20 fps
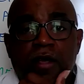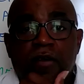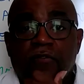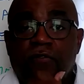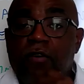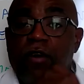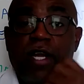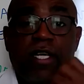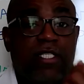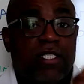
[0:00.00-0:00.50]

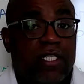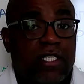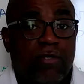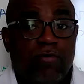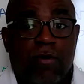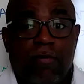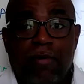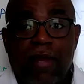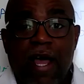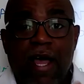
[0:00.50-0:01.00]
for instance,
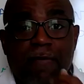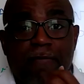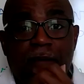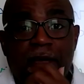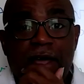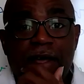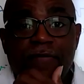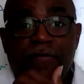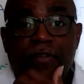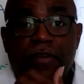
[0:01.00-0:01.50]
with Black
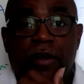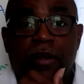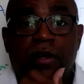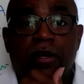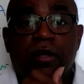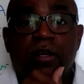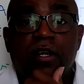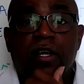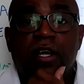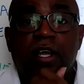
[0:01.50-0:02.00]

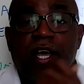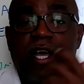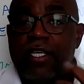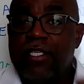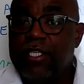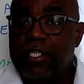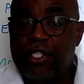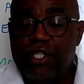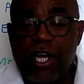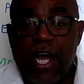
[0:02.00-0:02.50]
Panther and
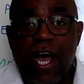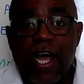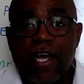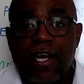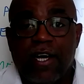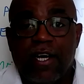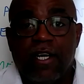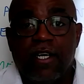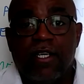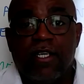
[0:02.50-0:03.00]

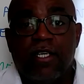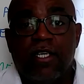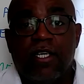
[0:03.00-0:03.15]
T'Chaka,